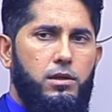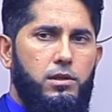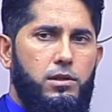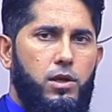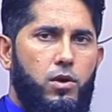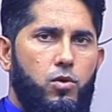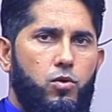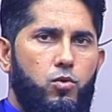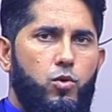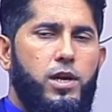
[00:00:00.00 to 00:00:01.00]
So
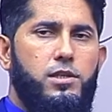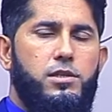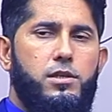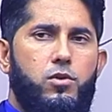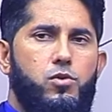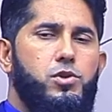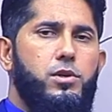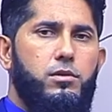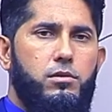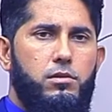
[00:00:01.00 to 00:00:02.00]
what is the
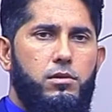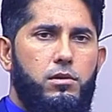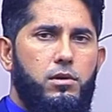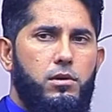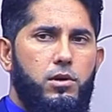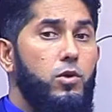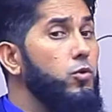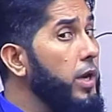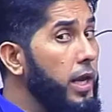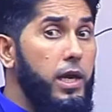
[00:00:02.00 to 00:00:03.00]
solution? You
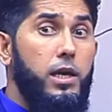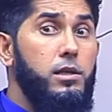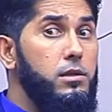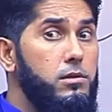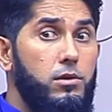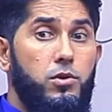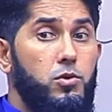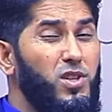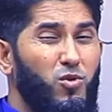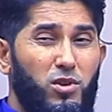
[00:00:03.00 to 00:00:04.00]
need to
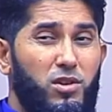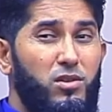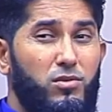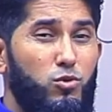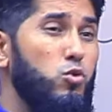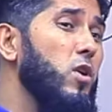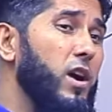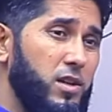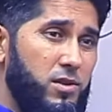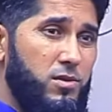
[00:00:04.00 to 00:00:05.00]
use a word
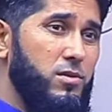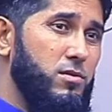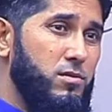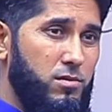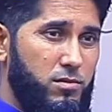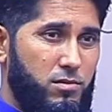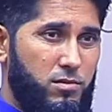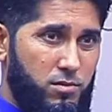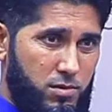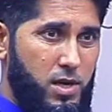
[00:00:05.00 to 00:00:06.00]
twice.
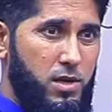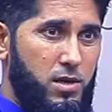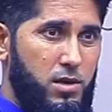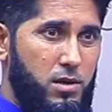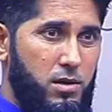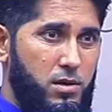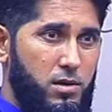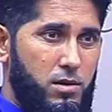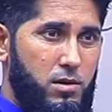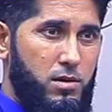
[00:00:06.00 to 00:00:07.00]
Okay?
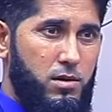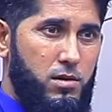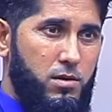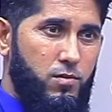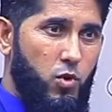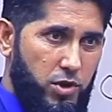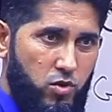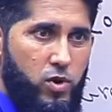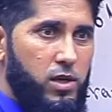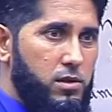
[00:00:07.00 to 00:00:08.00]
More
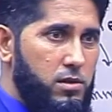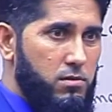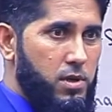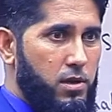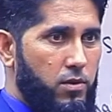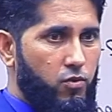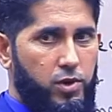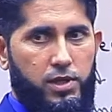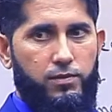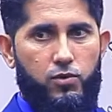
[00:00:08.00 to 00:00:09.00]
than once, right?
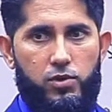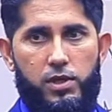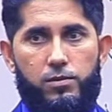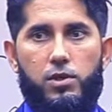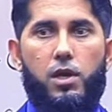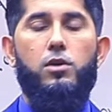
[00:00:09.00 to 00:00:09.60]
3 times, 4 times.